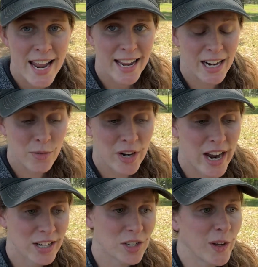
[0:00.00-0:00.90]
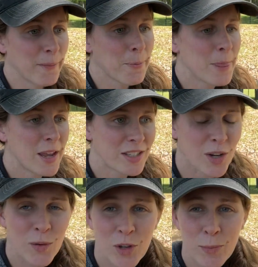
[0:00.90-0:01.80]
and I react to it.
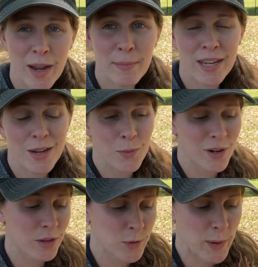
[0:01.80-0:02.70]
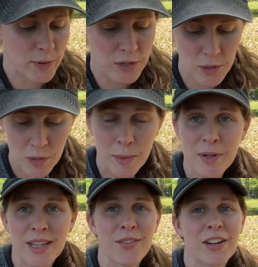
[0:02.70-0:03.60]
So you might be one of those people too, so I'm
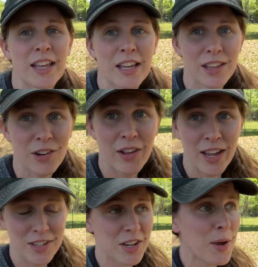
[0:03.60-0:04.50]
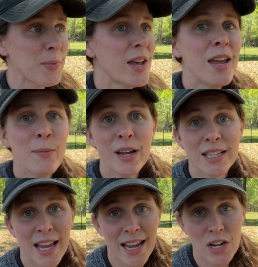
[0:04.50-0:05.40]
just giving like a little heads up
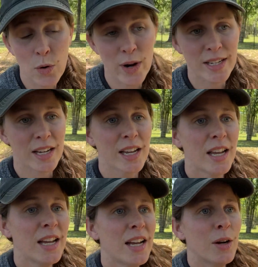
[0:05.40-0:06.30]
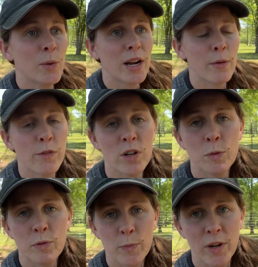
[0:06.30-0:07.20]
because I had no idea. When I
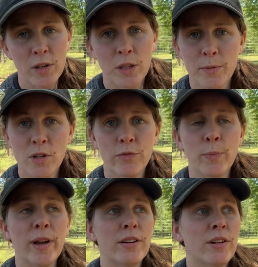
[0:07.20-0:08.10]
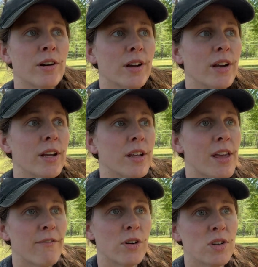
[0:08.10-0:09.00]
first sprinkled the sulfur powder on
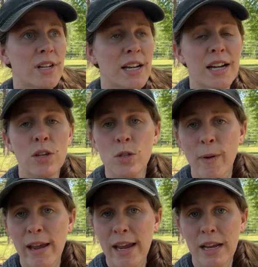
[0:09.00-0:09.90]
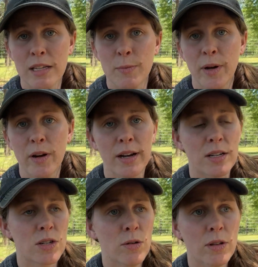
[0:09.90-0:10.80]
that first day, I used my hands, bare
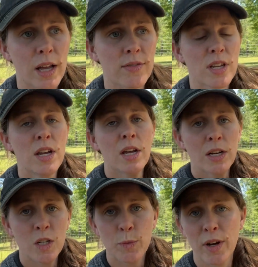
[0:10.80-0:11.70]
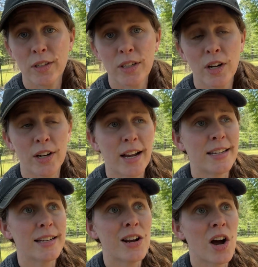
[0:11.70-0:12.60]
hands, no gloves, just sprinkled it on. I
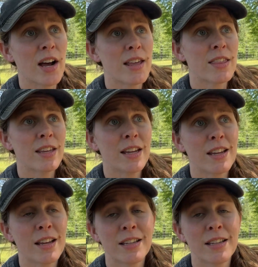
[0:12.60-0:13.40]
did not think